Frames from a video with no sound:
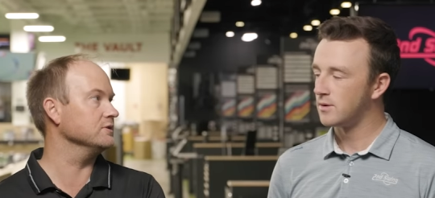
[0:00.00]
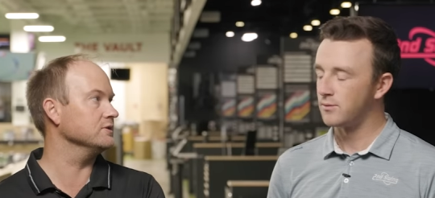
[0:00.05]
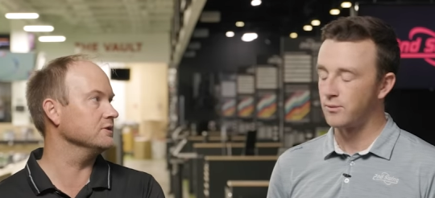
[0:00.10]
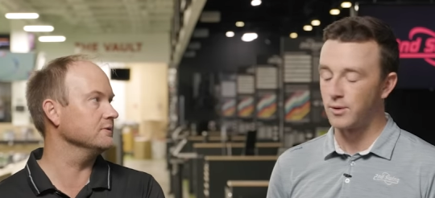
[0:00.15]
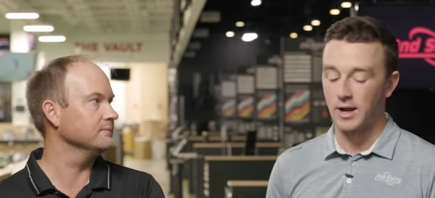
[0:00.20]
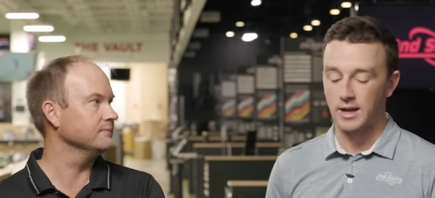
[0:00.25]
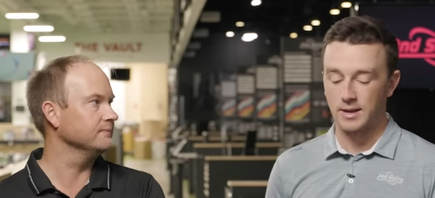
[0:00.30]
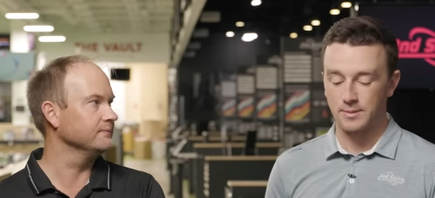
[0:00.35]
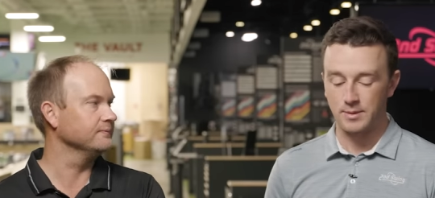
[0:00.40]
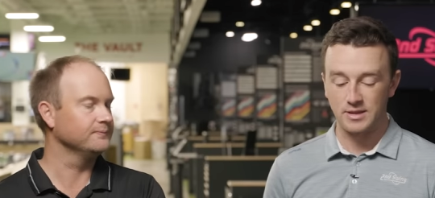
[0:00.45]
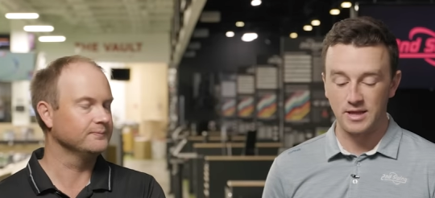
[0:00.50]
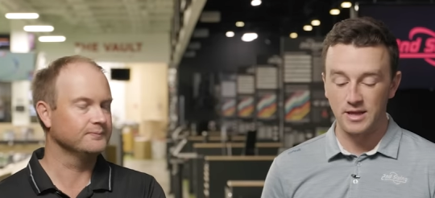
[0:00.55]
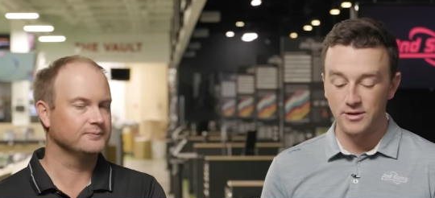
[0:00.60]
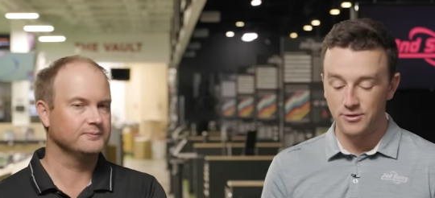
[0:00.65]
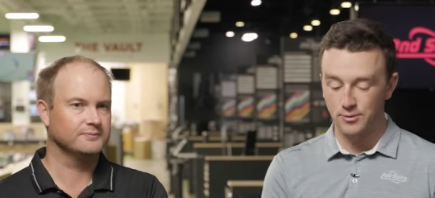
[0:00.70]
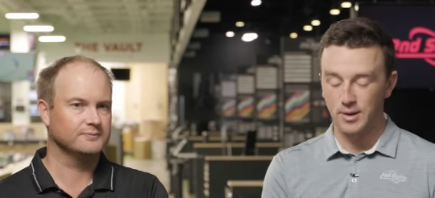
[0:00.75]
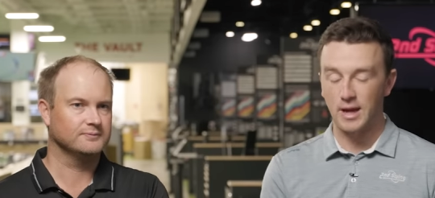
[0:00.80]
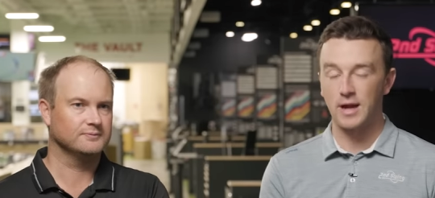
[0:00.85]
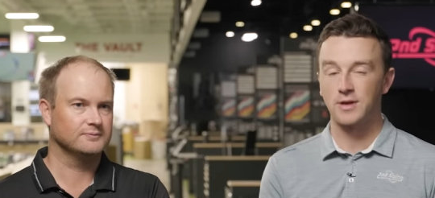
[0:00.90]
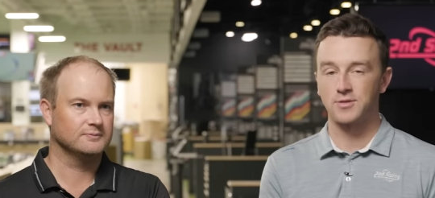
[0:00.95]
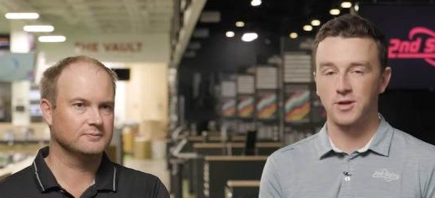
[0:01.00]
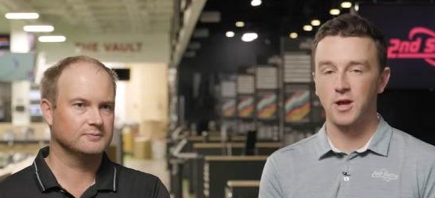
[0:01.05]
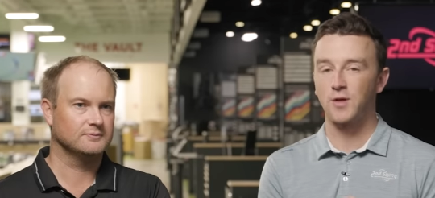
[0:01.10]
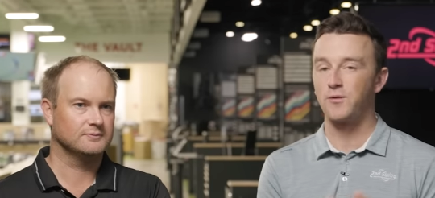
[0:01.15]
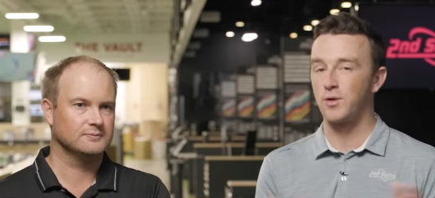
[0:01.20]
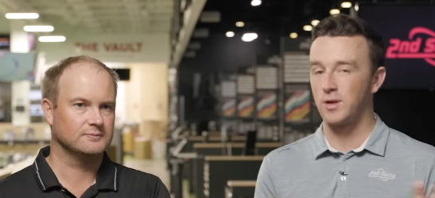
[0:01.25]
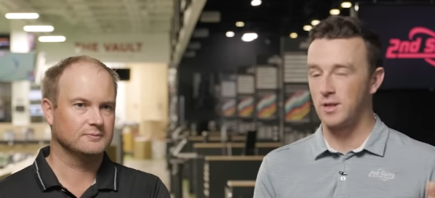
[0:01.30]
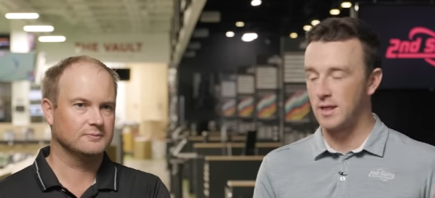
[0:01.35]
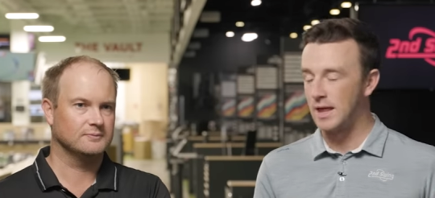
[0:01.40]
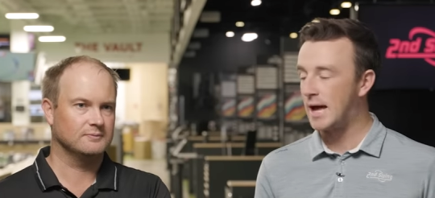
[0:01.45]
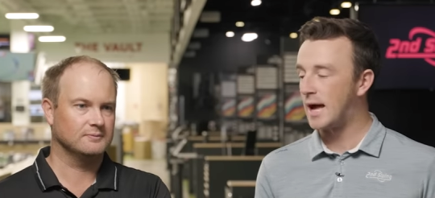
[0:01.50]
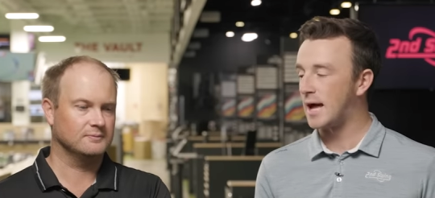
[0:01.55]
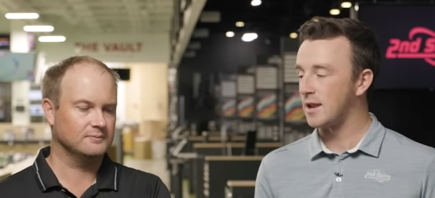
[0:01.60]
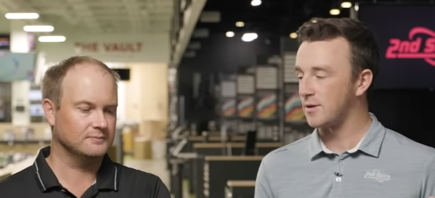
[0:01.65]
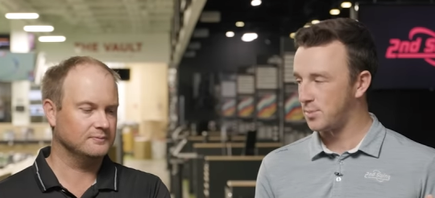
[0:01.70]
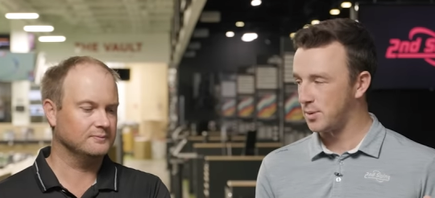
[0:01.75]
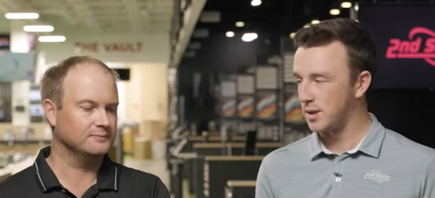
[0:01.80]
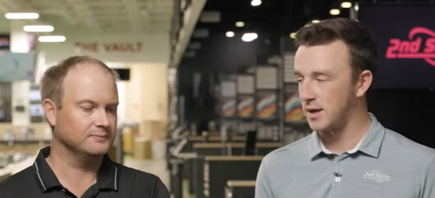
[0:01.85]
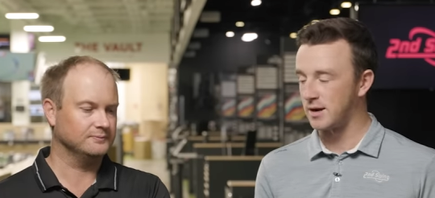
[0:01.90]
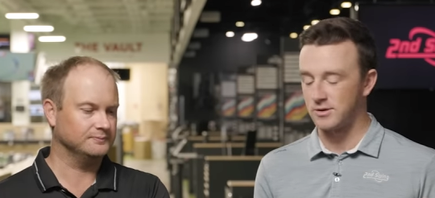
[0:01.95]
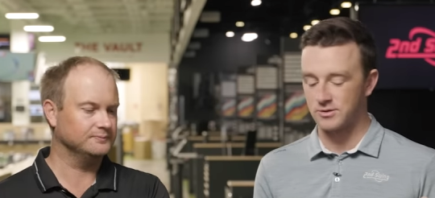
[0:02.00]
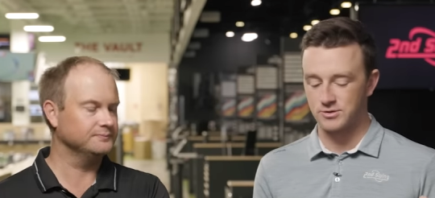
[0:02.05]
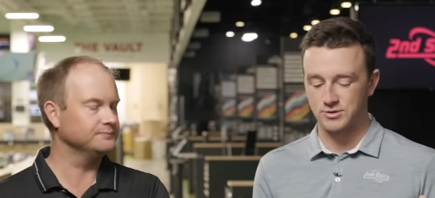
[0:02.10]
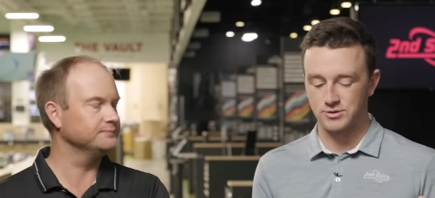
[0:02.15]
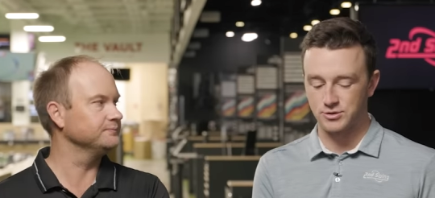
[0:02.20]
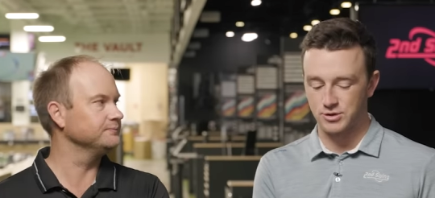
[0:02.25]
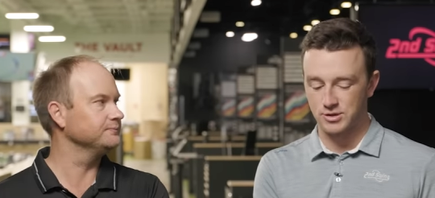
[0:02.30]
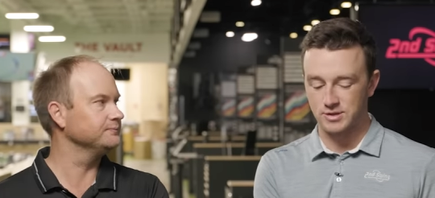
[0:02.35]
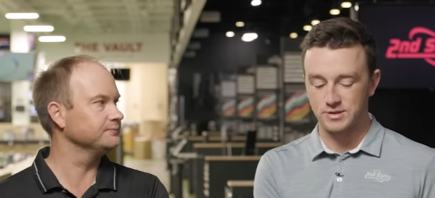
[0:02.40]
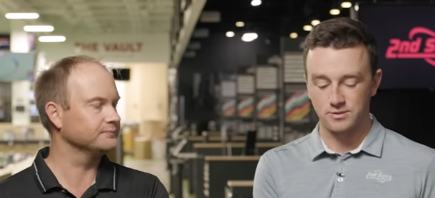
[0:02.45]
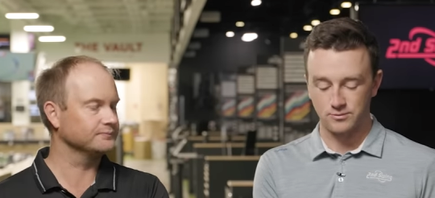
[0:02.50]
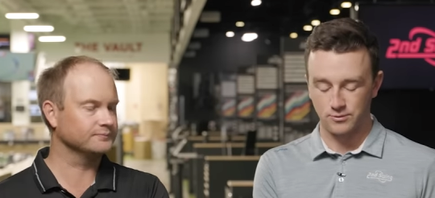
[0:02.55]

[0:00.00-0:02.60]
Speaker 1: Right. I mean, these three irons cover a lot of players, just,